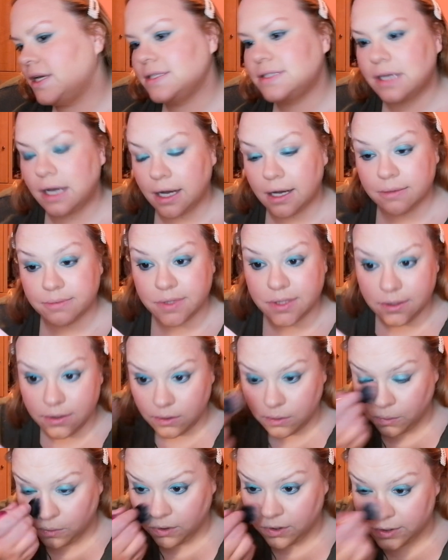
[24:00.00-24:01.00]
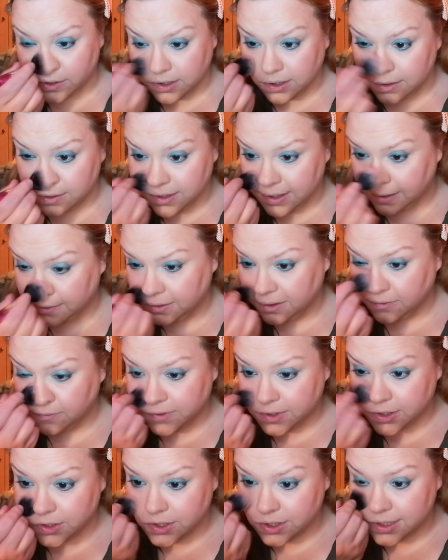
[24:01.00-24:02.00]
it's absolutely gorgeous, and I love
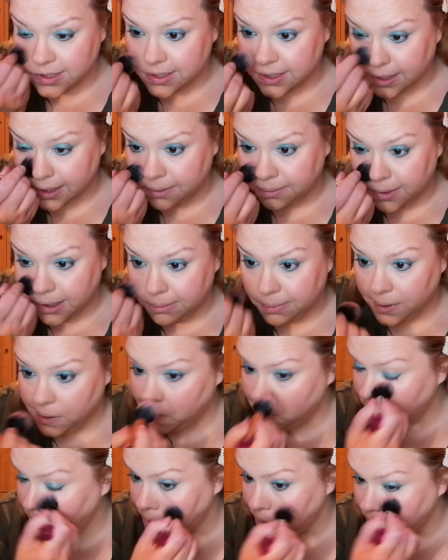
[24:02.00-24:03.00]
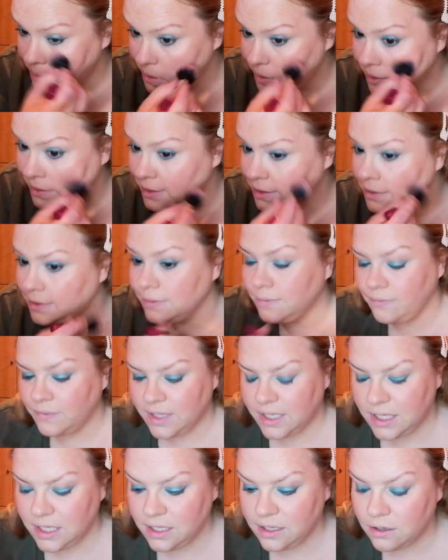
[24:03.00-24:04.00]
to just take a wee bit
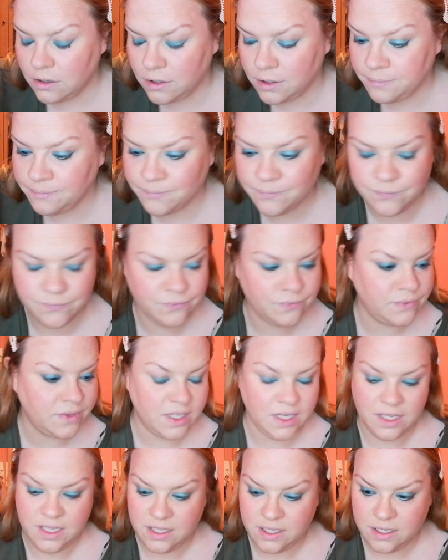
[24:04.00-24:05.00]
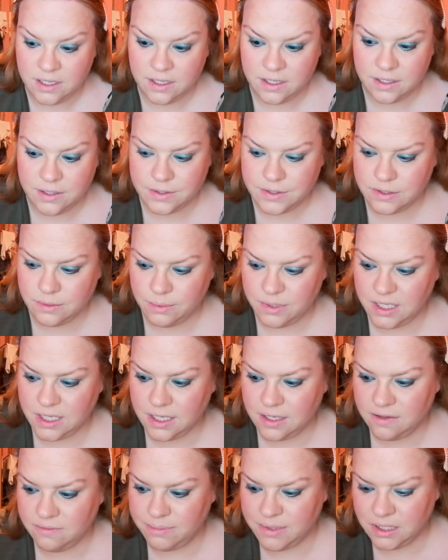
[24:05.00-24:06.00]
here. So we
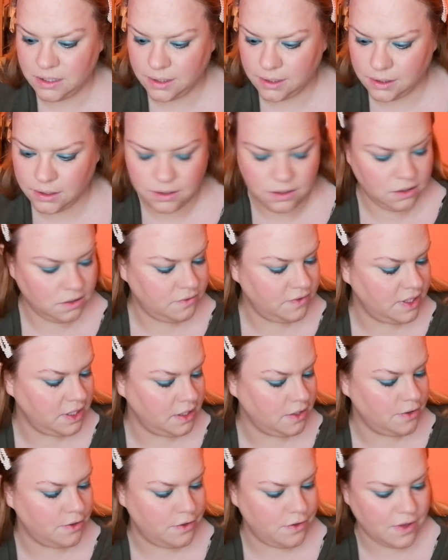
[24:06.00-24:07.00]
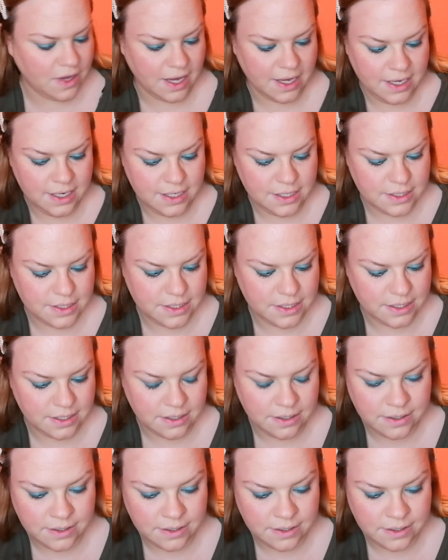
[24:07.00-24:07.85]
have been loving that.